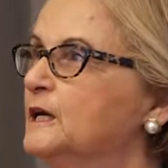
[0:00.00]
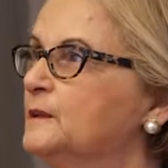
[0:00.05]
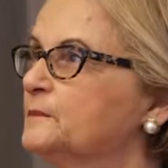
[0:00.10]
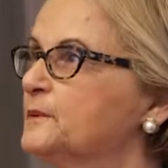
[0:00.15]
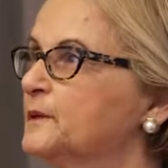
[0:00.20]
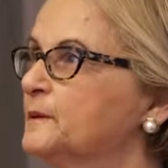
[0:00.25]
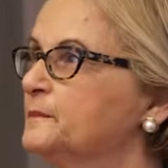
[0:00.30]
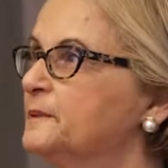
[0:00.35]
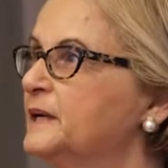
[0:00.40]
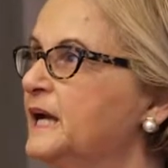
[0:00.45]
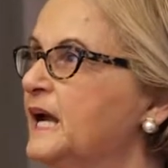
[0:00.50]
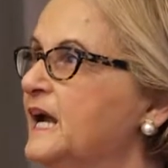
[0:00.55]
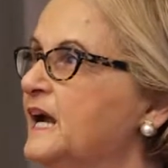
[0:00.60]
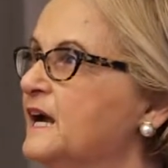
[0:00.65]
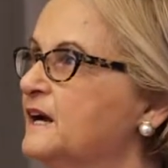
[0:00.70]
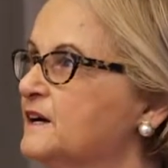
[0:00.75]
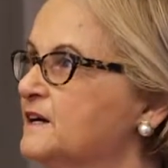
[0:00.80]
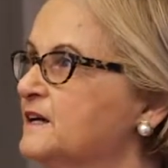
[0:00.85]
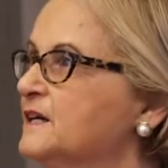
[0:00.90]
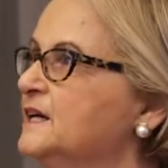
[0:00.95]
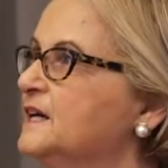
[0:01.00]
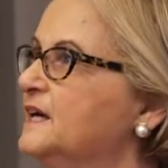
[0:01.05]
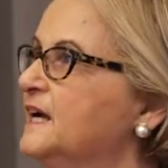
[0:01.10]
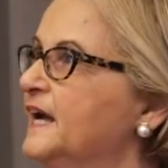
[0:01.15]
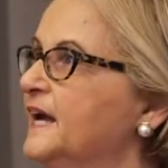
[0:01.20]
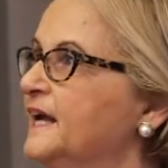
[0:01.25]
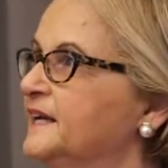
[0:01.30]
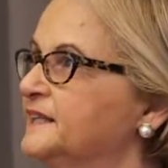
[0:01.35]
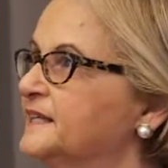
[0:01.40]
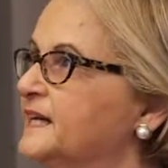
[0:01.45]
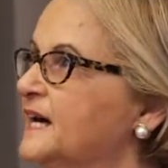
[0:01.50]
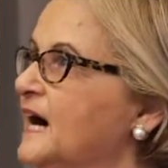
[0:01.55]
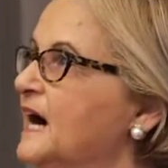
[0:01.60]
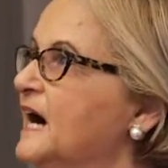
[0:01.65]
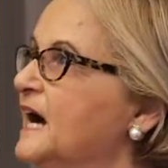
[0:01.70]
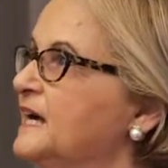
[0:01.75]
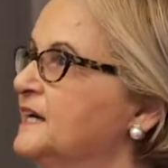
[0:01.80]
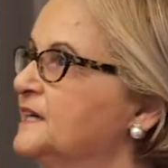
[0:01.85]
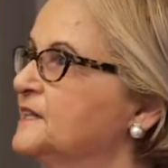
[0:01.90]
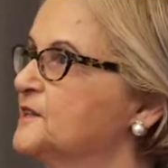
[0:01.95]
prepare and
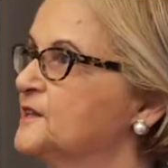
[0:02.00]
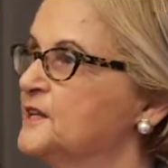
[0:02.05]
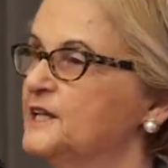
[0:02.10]
guide